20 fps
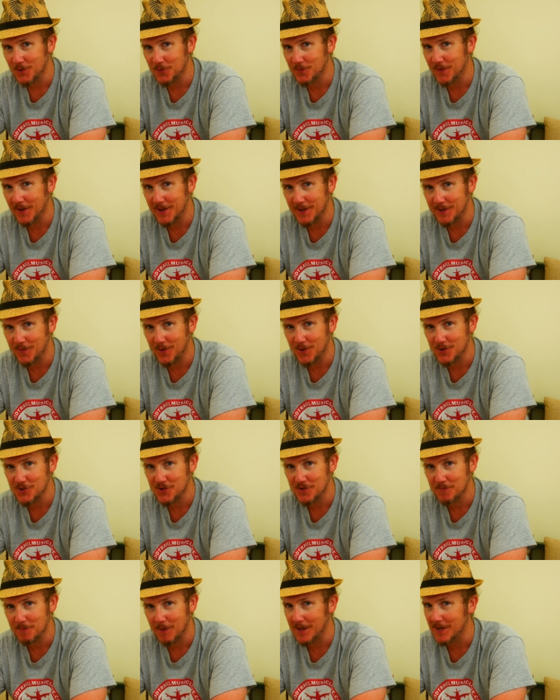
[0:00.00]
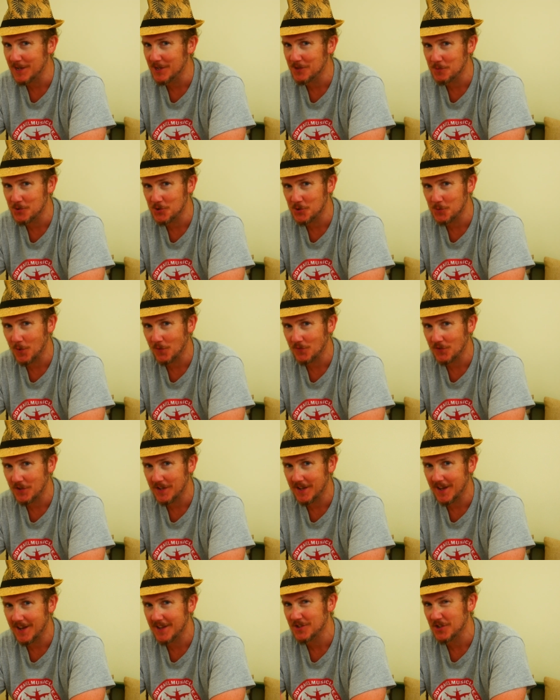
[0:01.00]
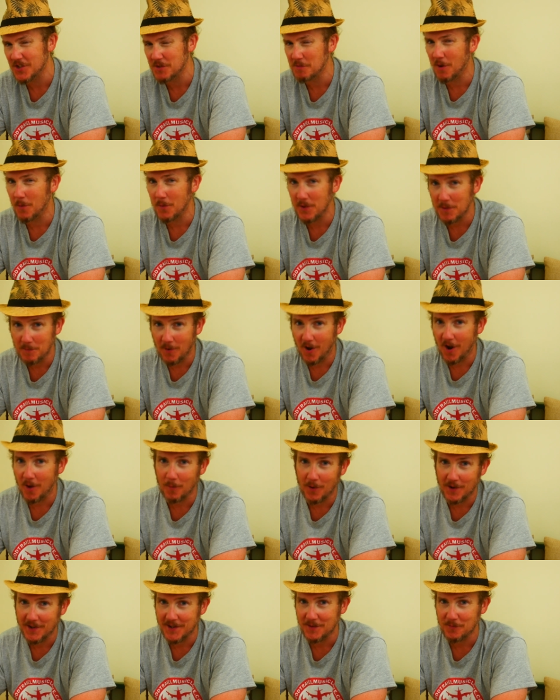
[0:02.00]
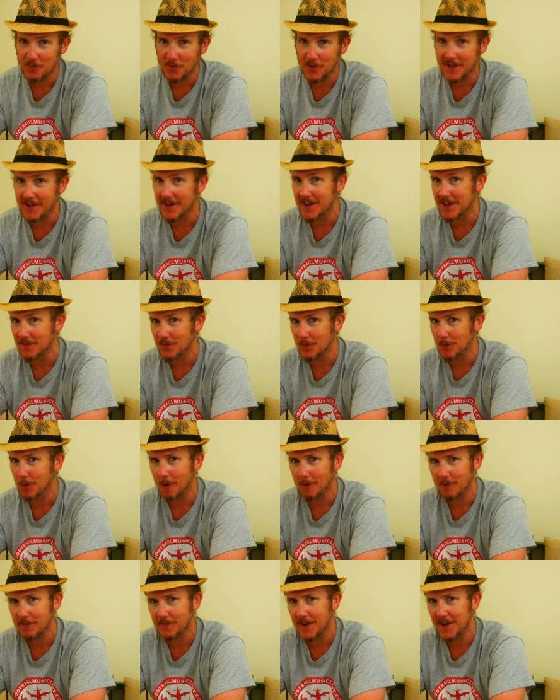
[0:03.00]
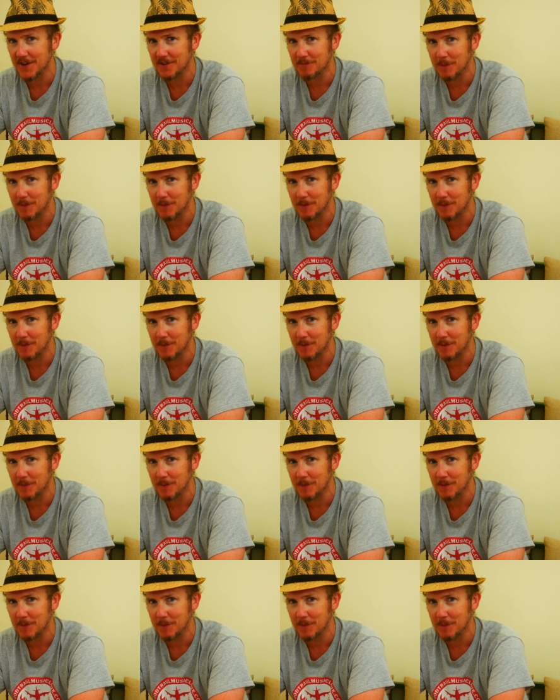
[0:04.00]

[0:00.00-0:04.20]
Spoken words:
fake version of Baileys which you often get, so you might want to buy one in and bring it in if you are a fan of